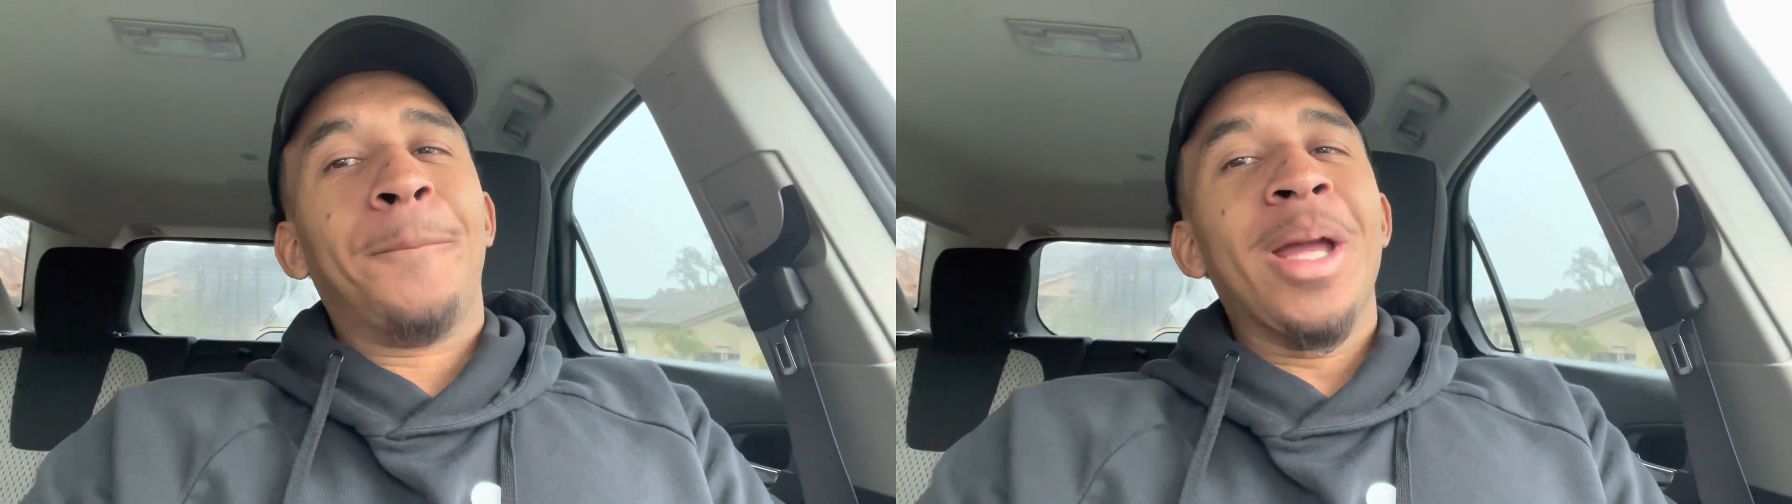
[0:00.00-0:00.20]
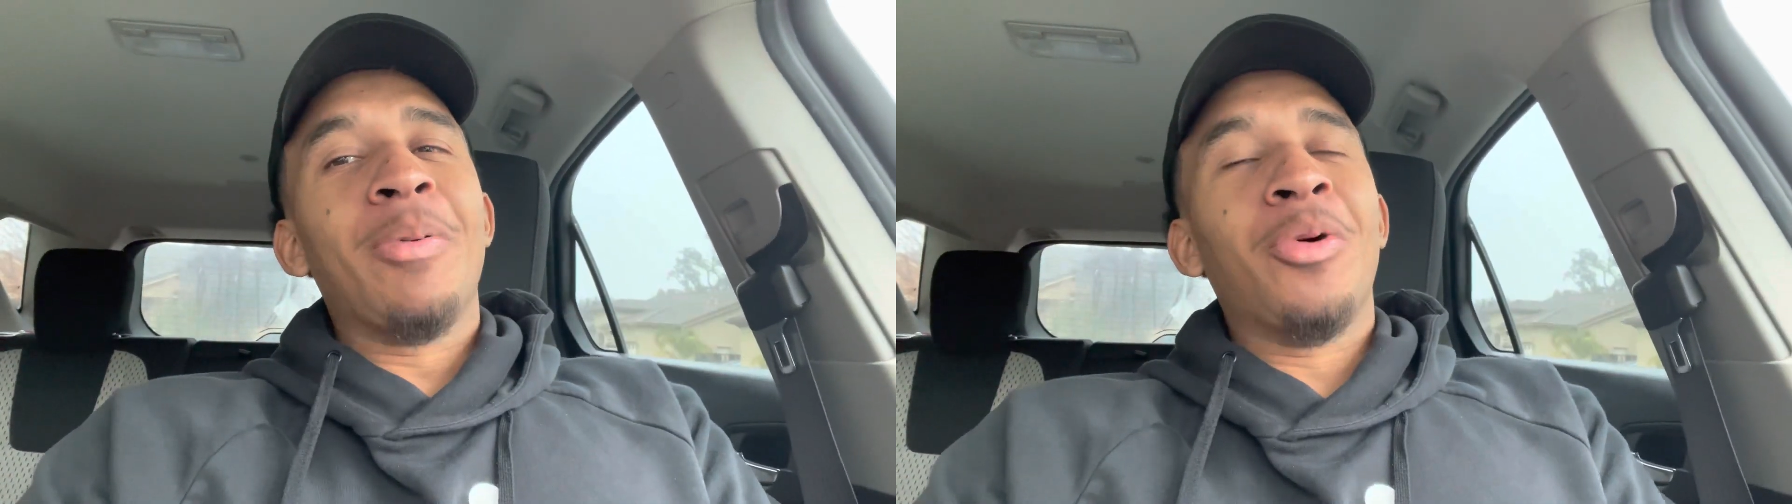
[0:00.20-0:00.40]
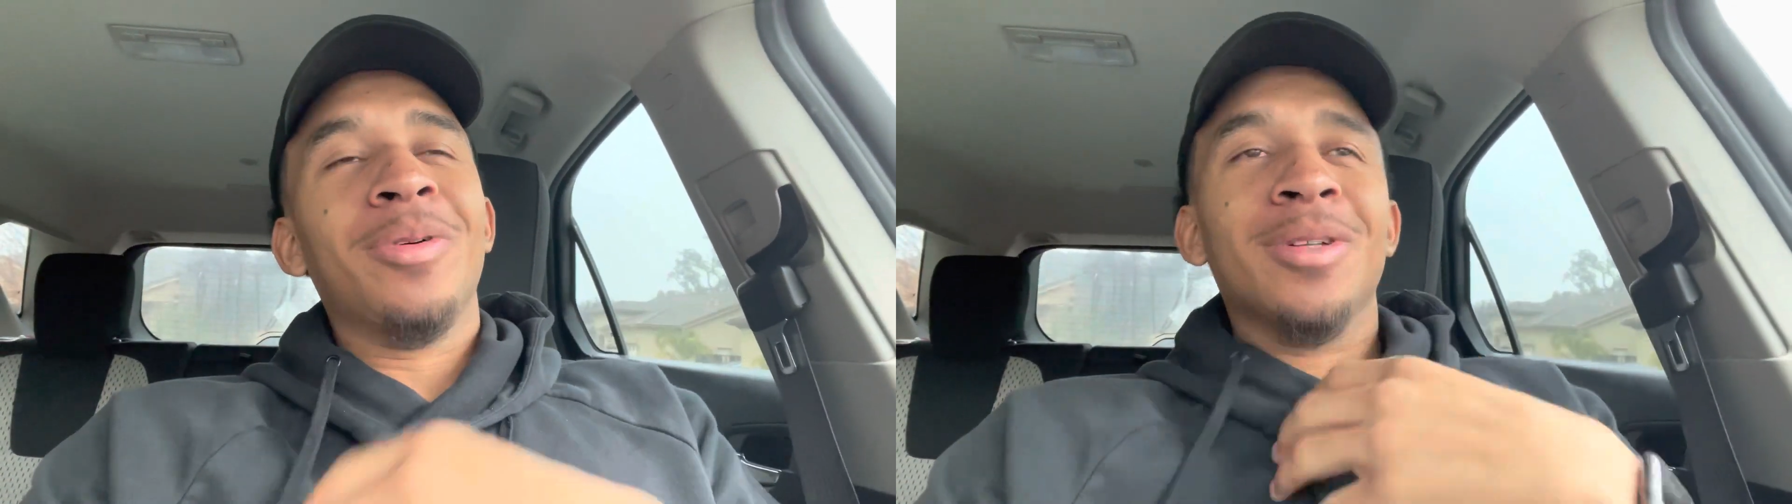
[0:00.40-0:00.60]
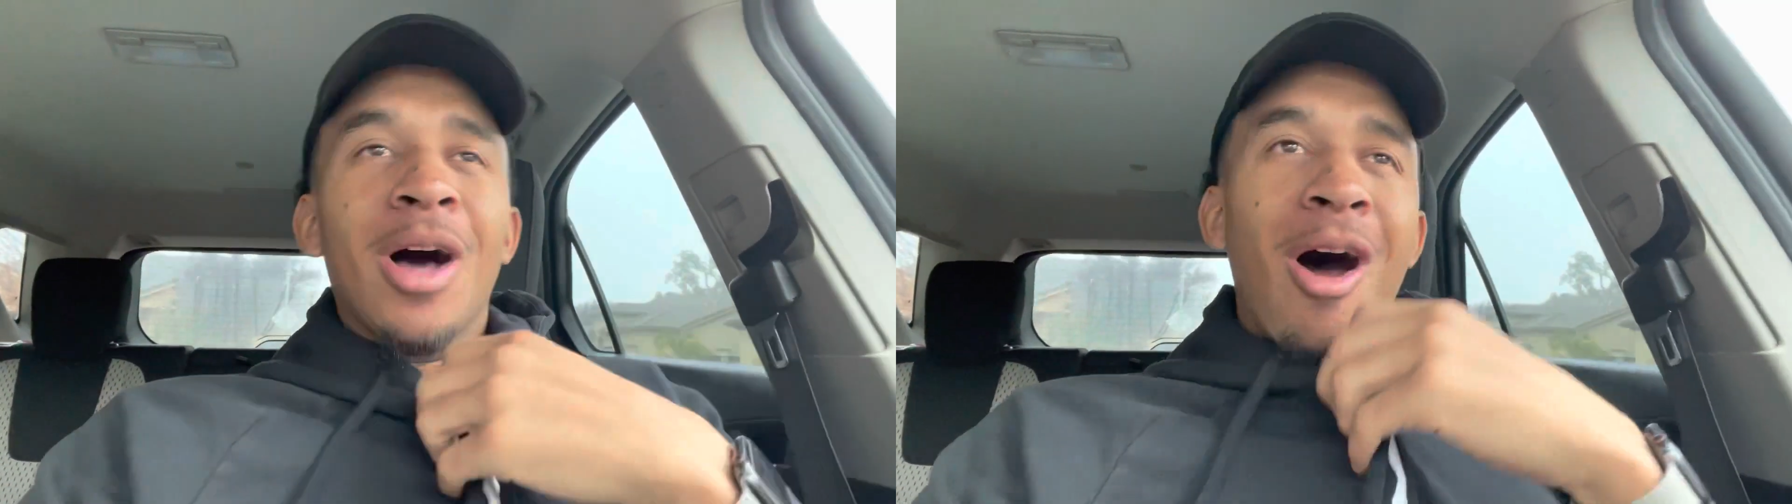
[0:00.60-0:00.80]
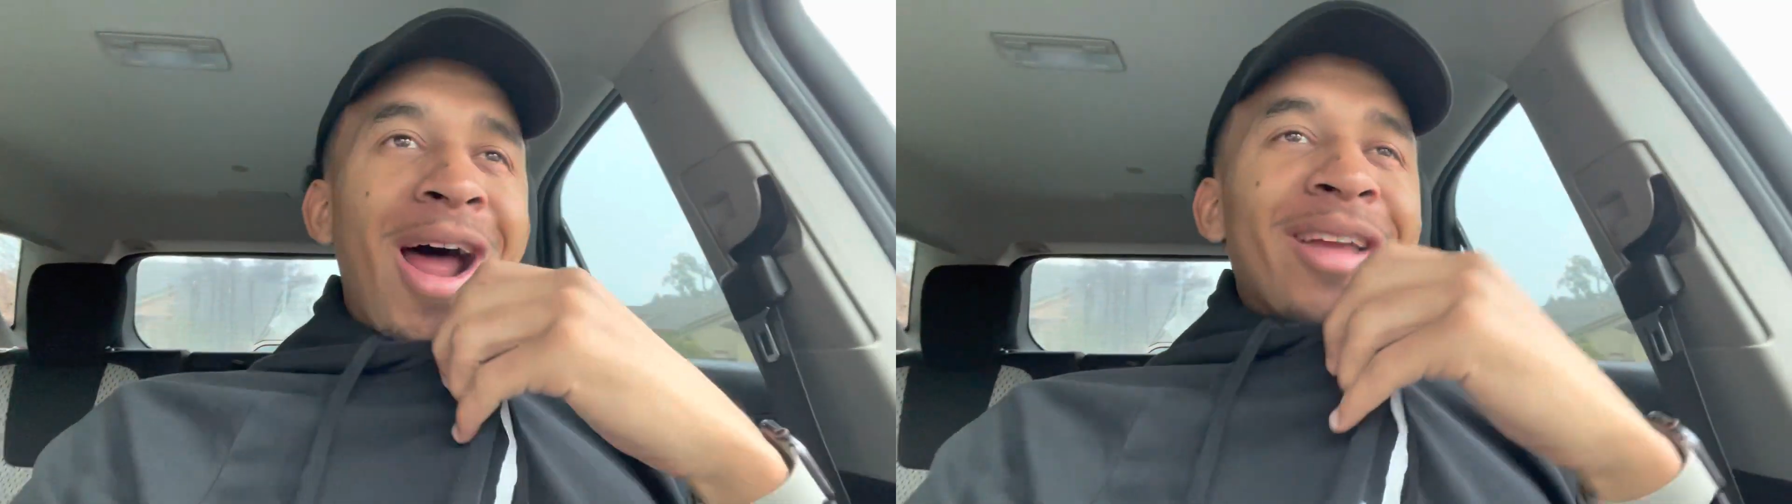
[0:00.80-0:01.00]
people.
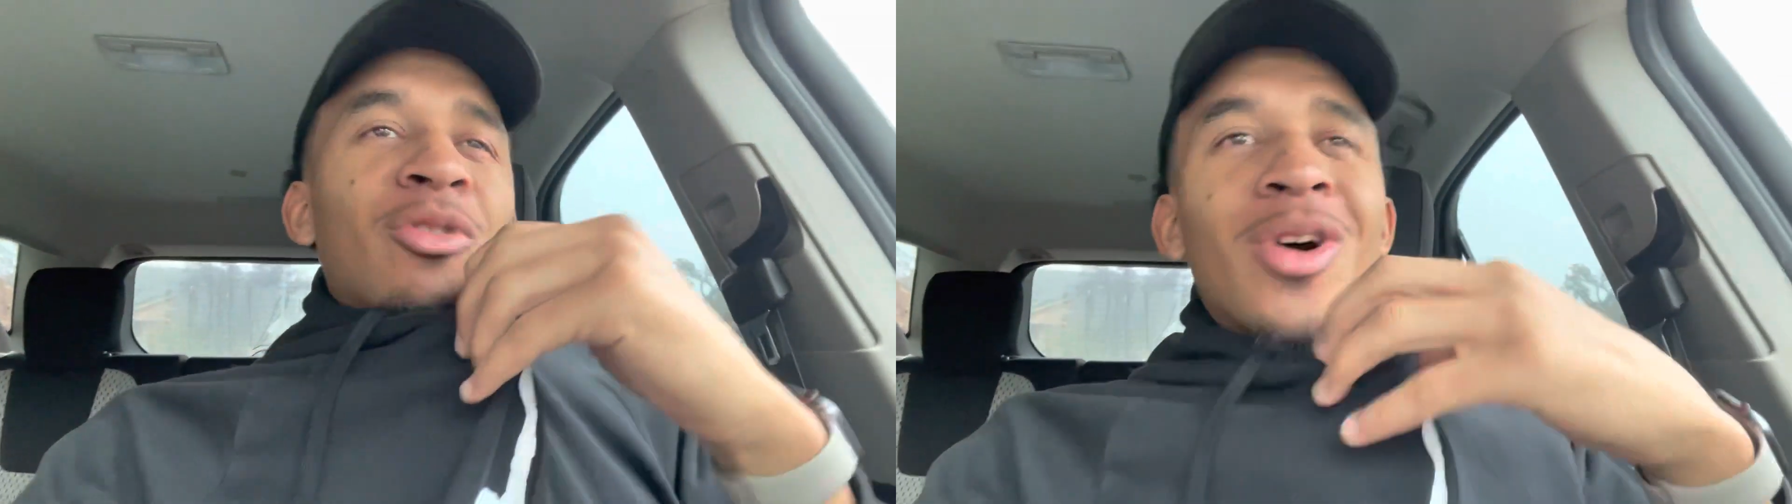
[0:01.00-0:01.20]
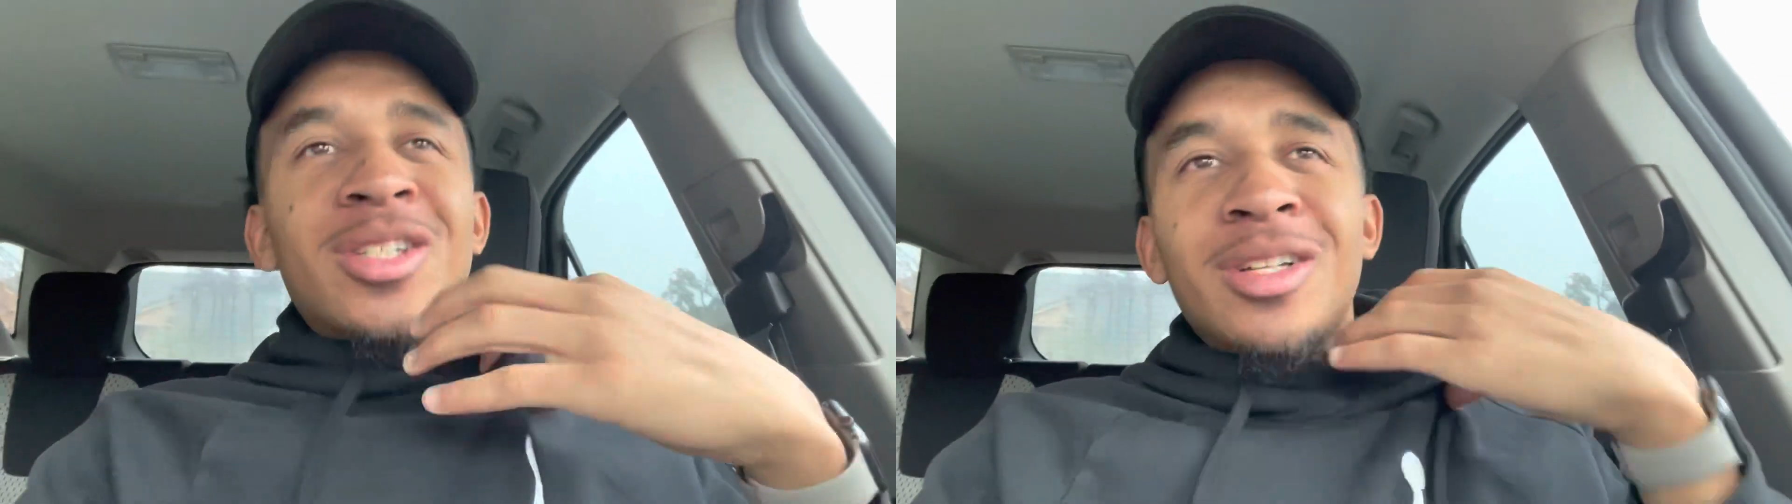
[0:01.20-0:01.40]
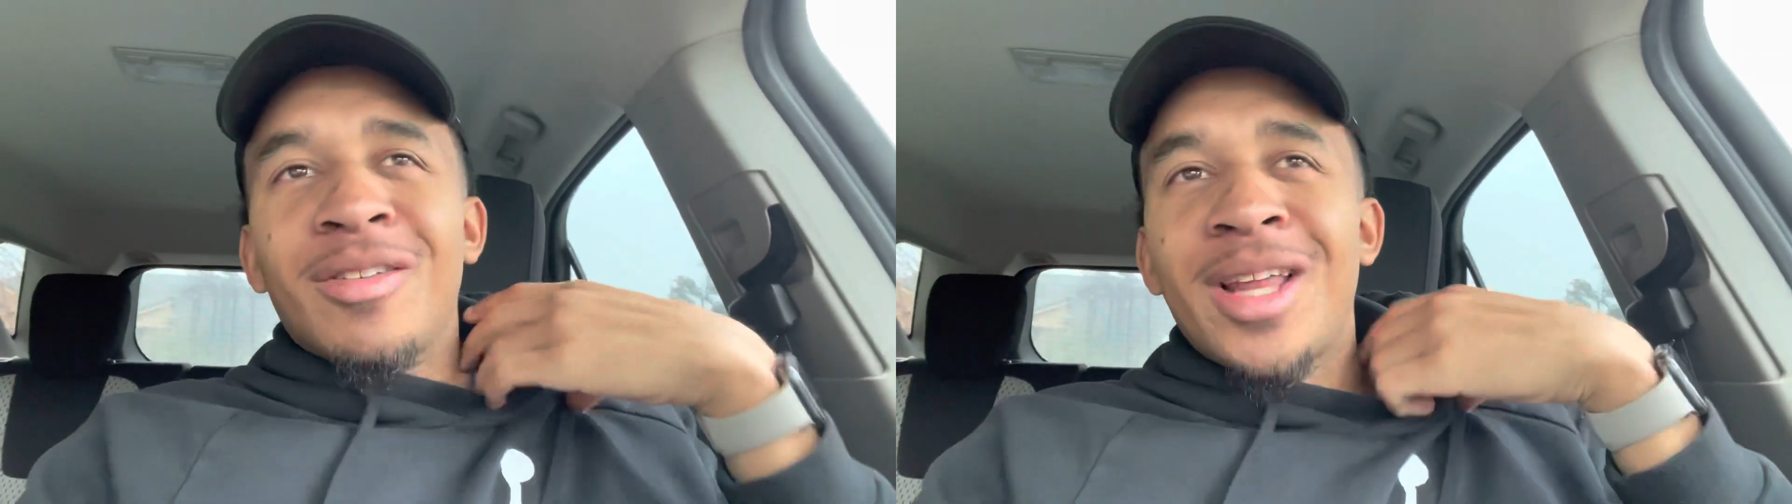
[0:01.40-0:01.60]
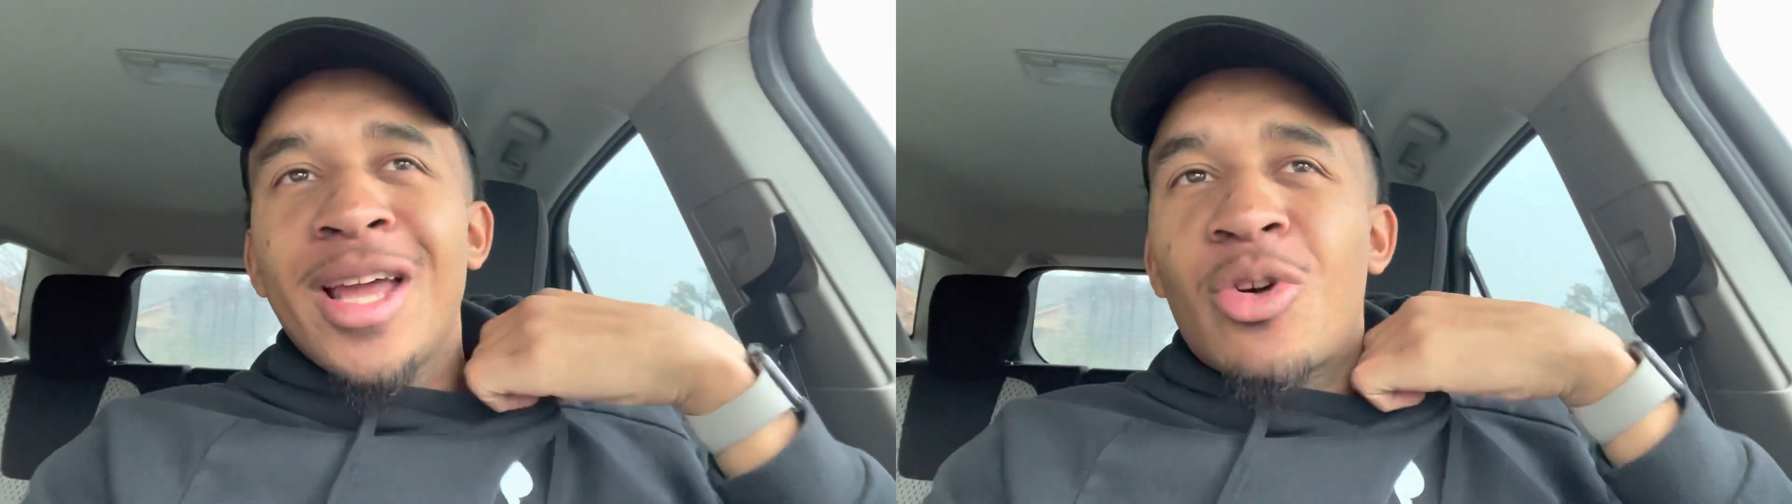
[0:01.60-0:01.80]
All right, question of the